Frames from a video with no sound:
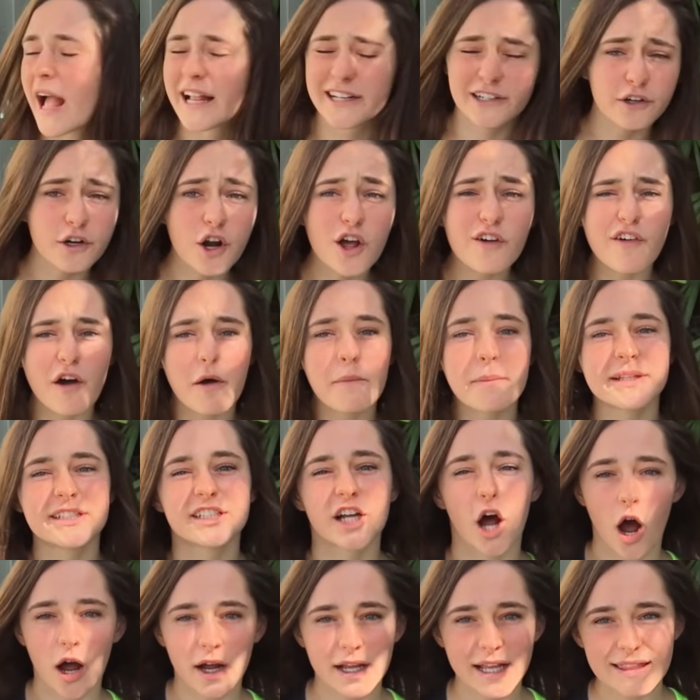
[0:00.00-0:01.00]
I don't know if I'll be
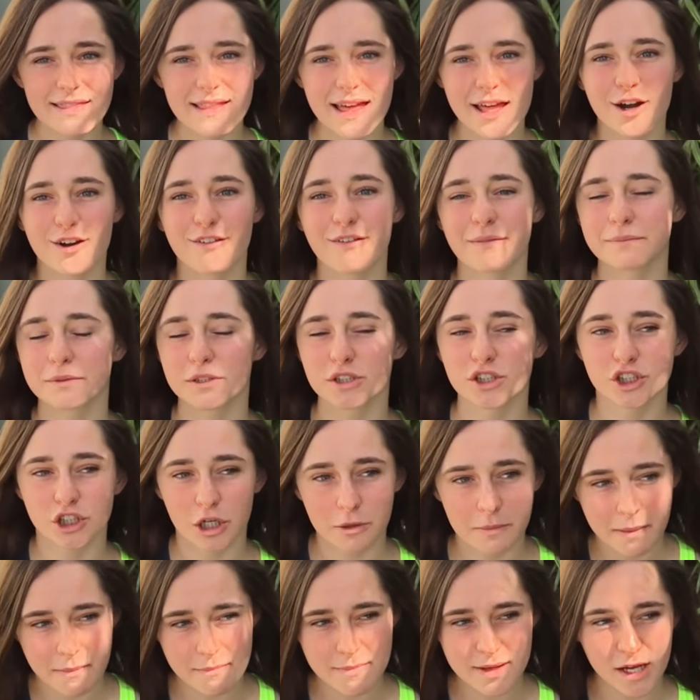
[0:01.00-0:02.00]
talking then or if
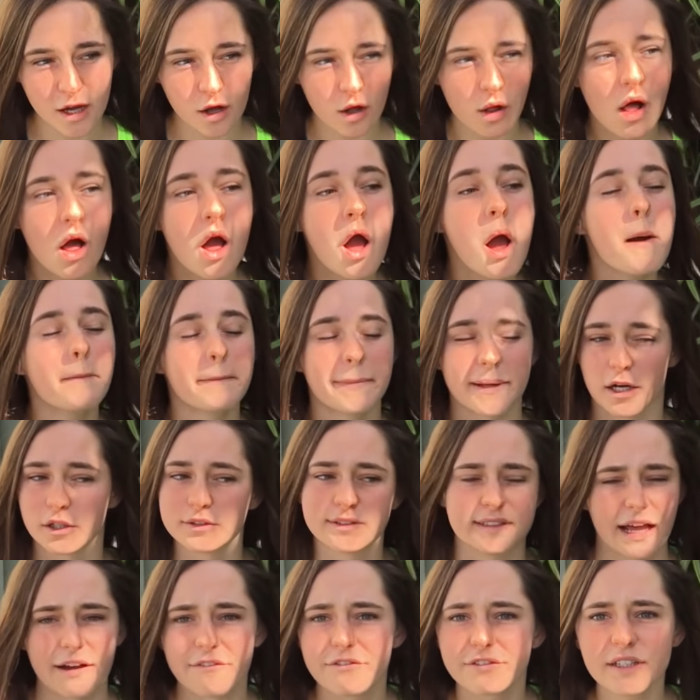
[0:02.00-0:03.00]
show my meal, but I'll
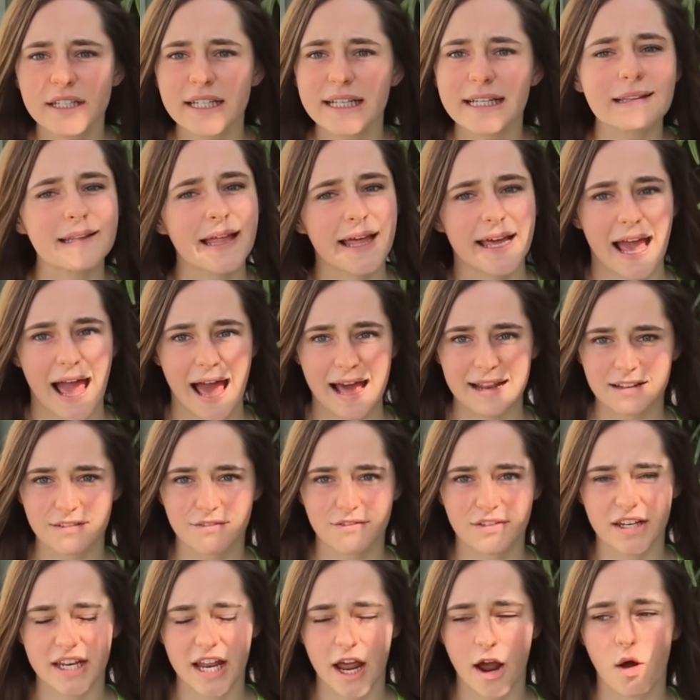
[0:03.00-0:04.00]
definitely like end the
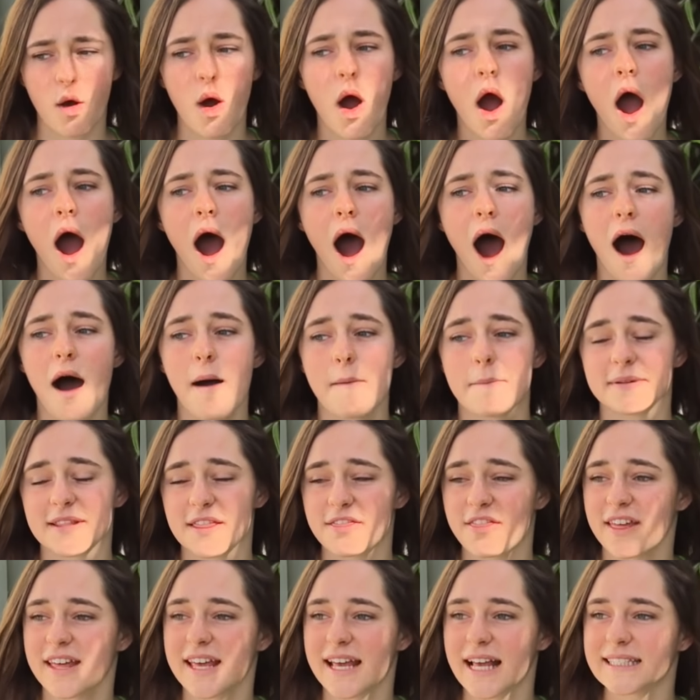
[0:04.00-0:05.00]
video. But
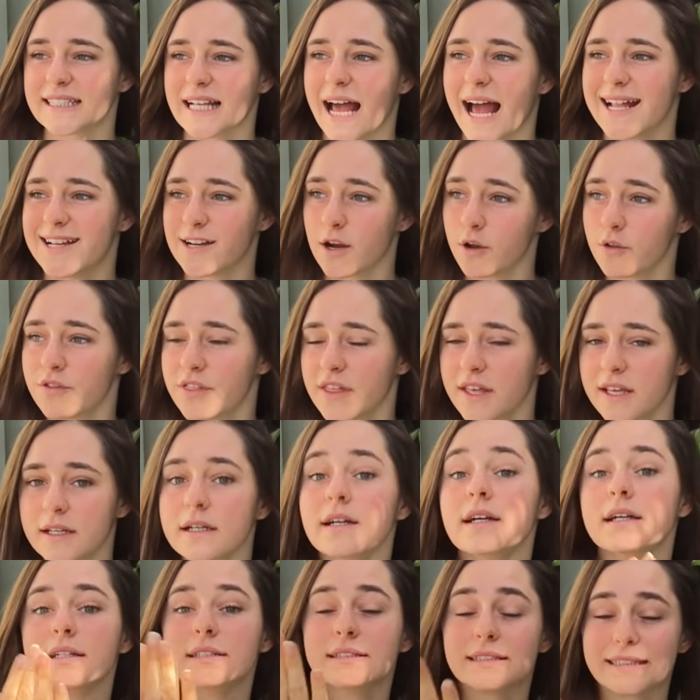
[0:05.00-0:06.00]
the thing is, I don't think
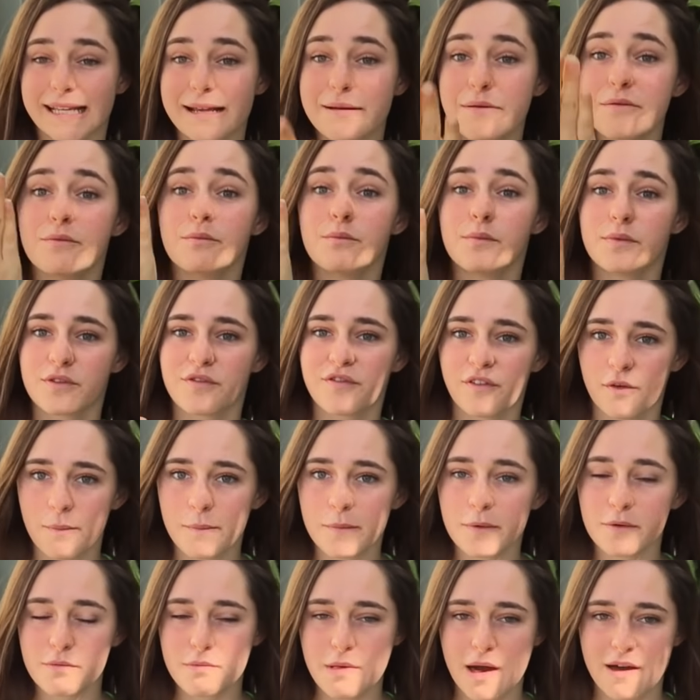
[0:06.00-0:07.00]
same
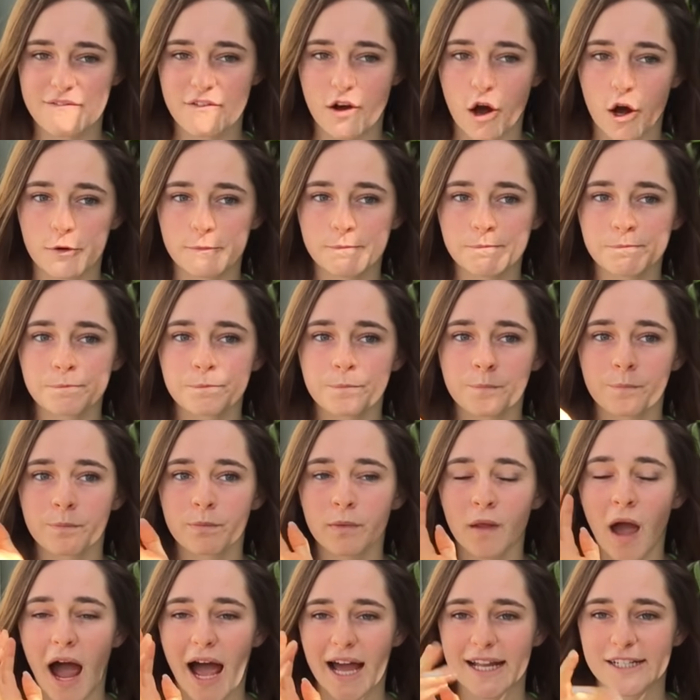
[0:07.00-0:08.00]
film with my phone.
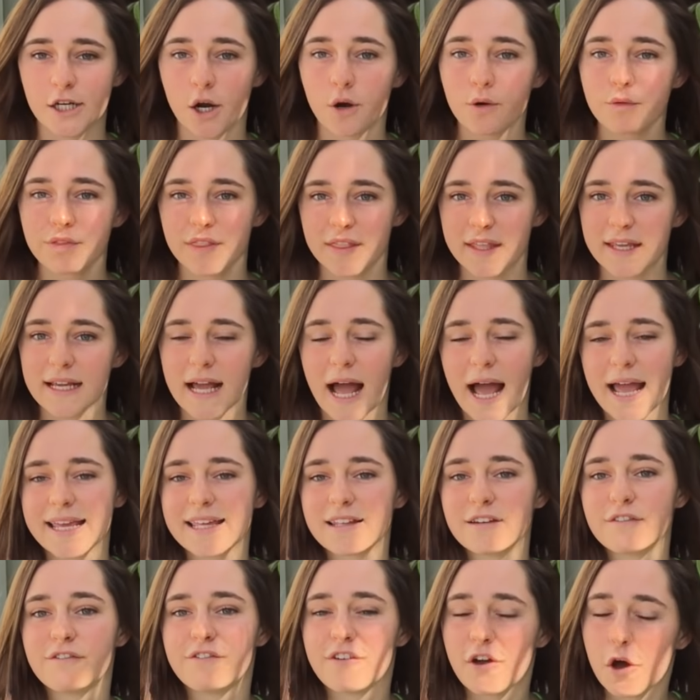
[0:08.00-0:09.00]
I don't think I
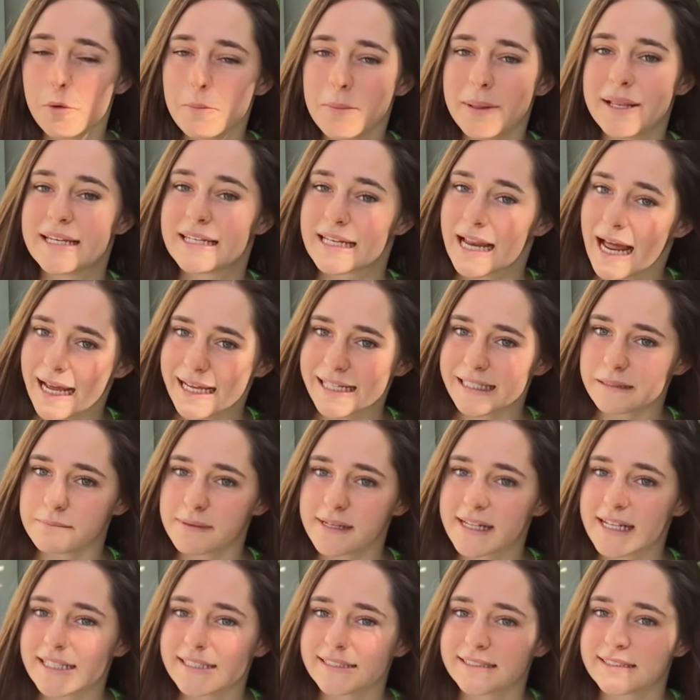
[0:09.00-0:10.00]
can film at night
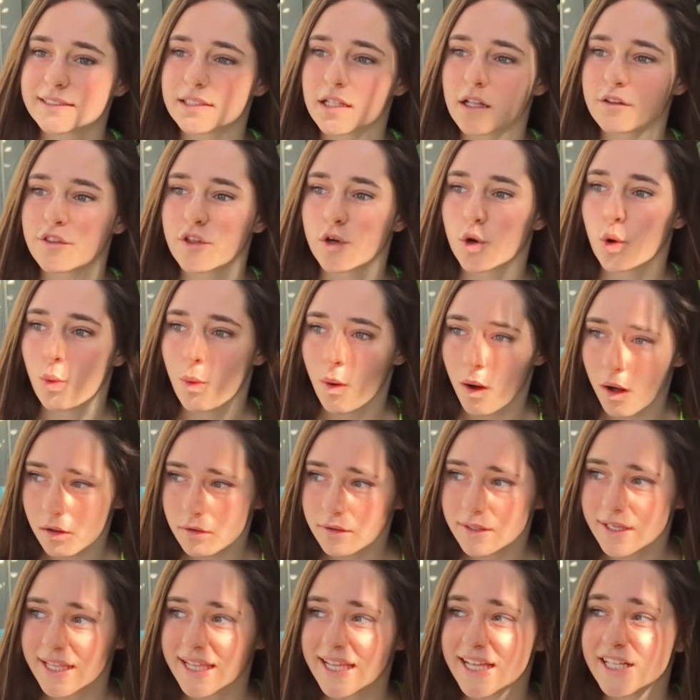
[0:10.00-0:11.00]
because the
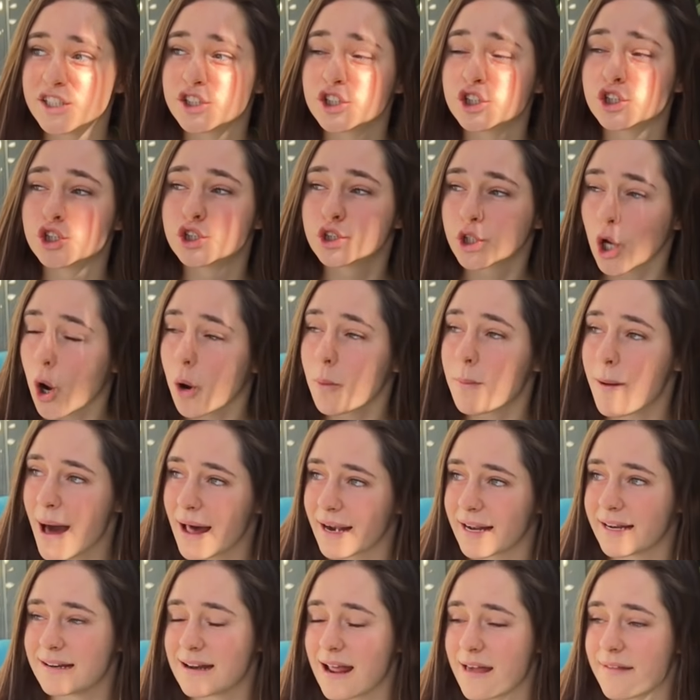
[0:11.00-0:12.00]
quality is so
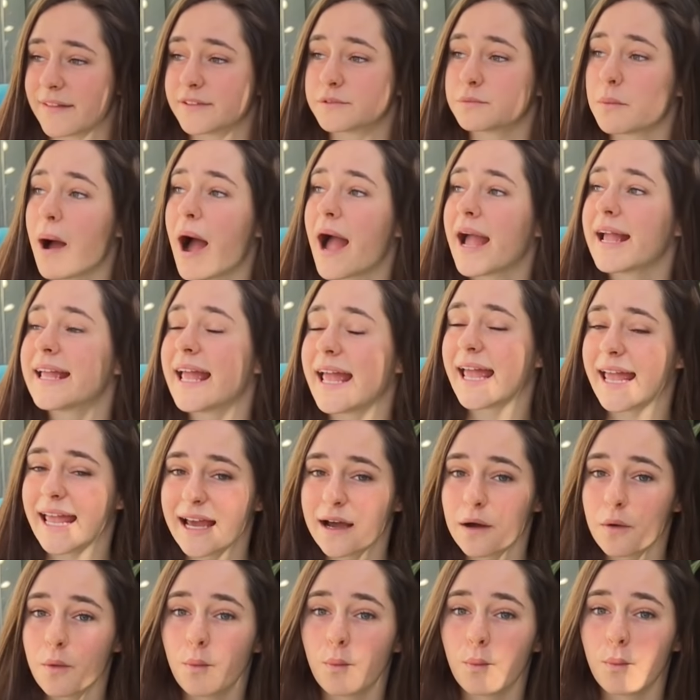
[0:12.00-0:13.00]
bad at night. That's why I
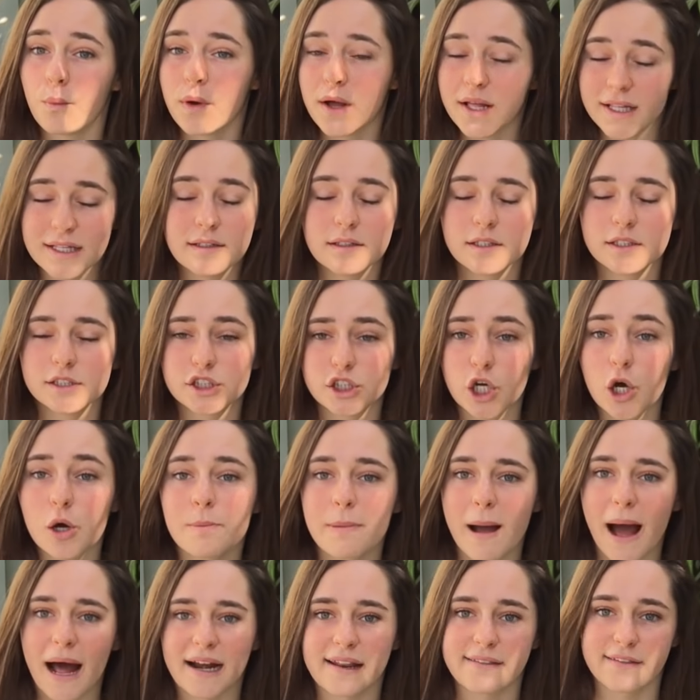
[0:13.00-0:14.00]
can't. It's so
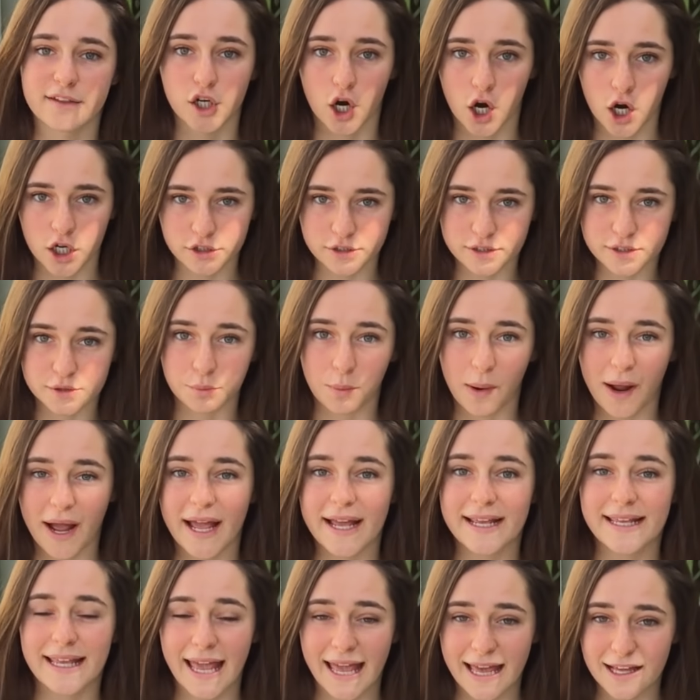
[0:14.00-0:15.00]
bad in the dark. That's
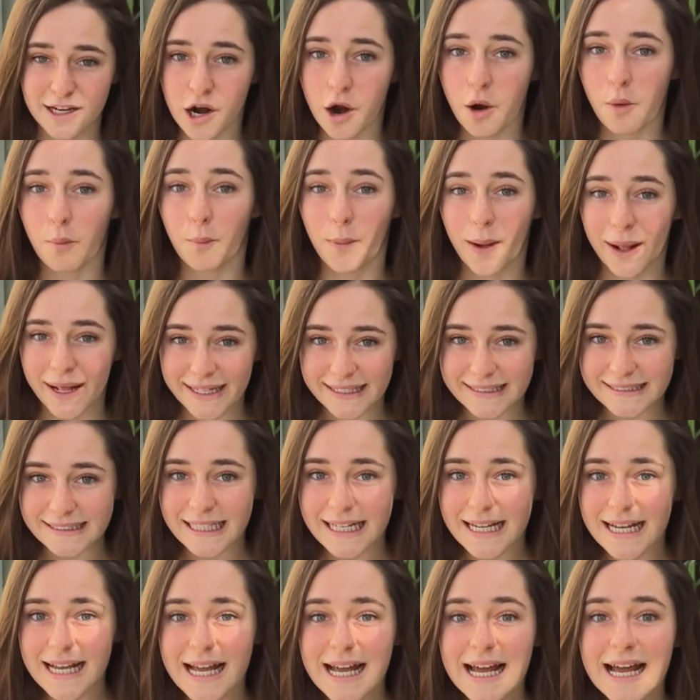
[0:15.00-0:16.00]
why I cannot wait
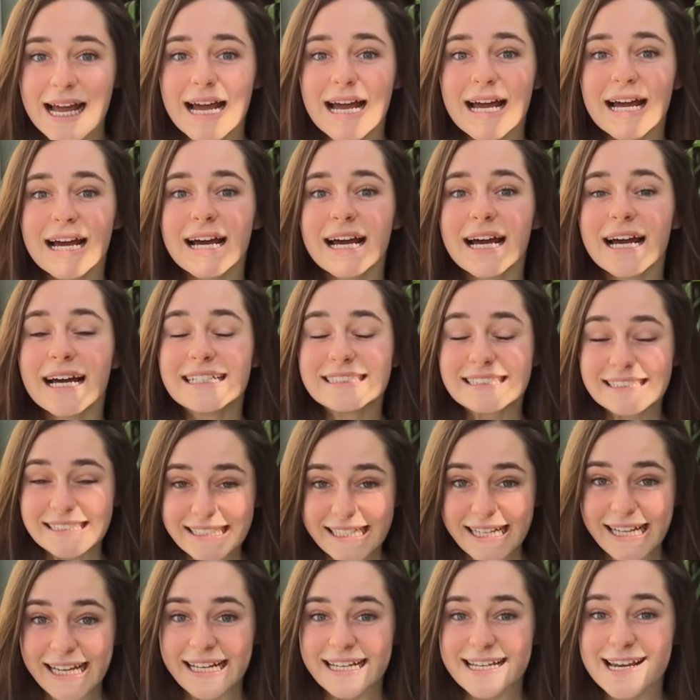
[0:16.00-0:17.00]

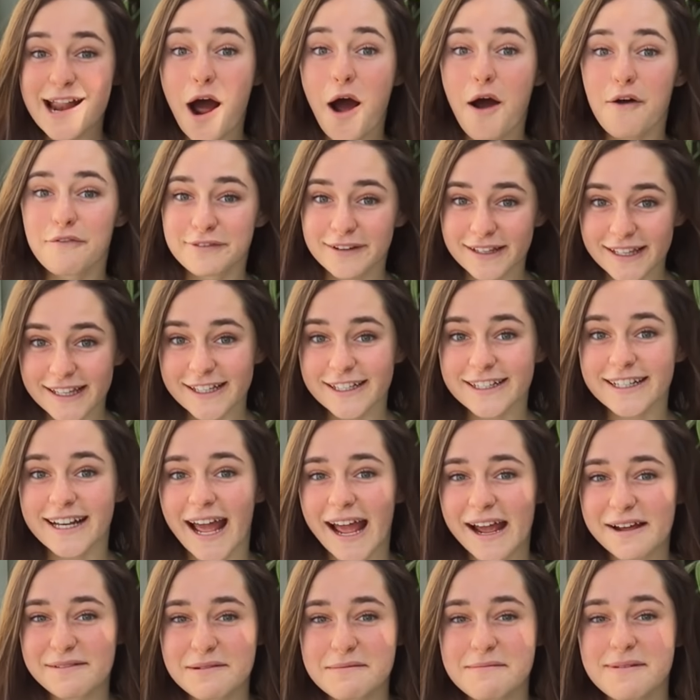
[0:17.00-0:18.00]
to get a really good
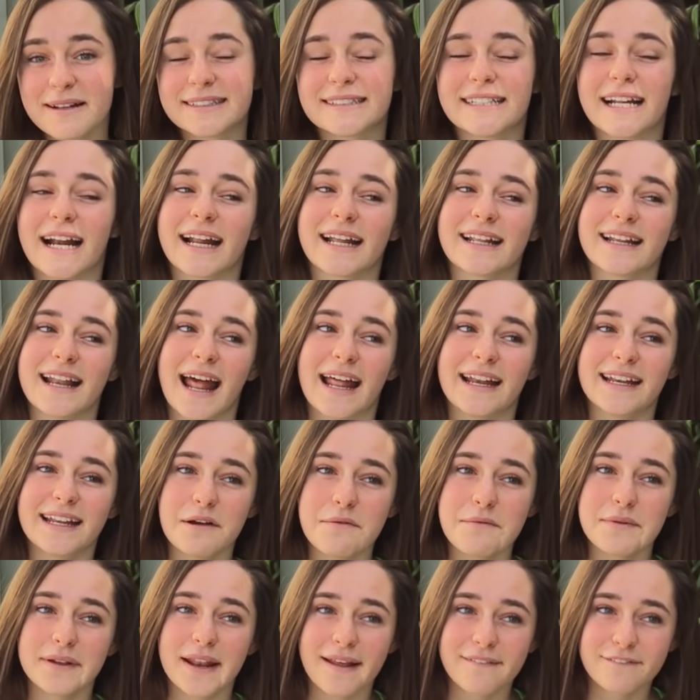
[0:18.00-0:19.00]
camera because then I can end
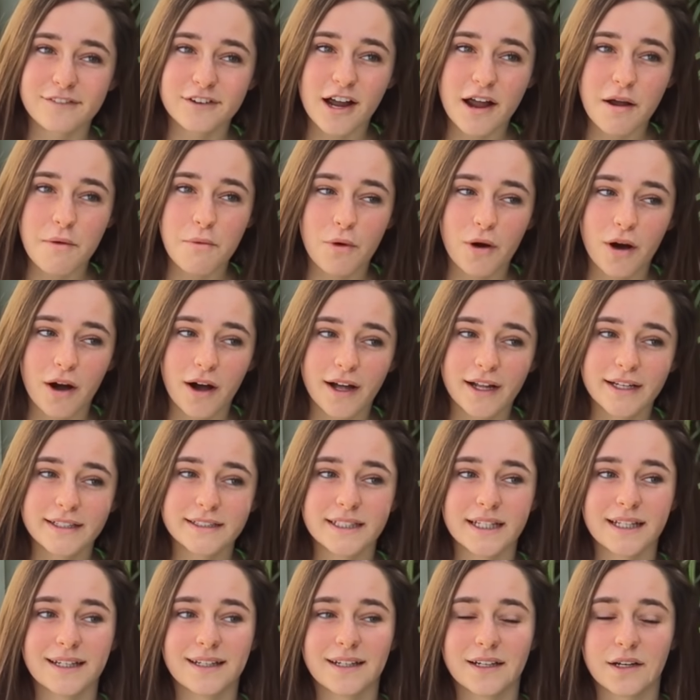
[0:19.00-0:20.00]
it whenever I
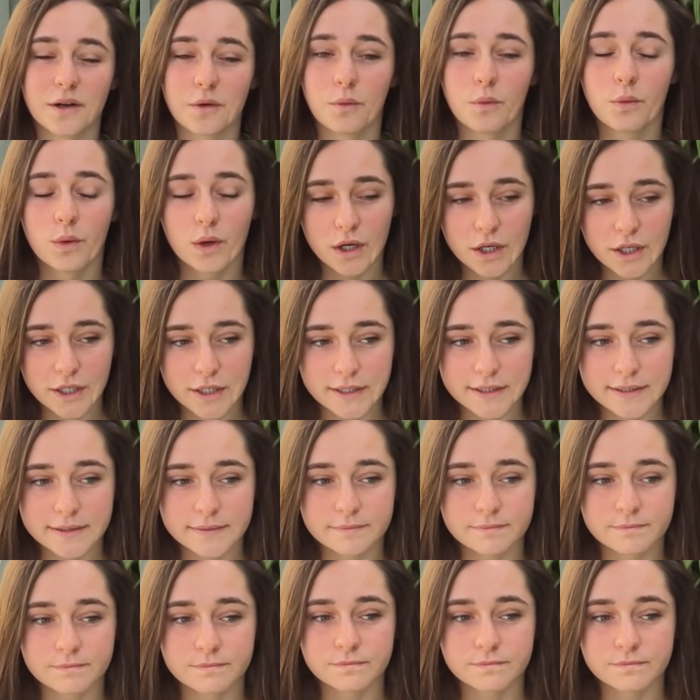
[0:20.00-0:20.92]
want and it'll work.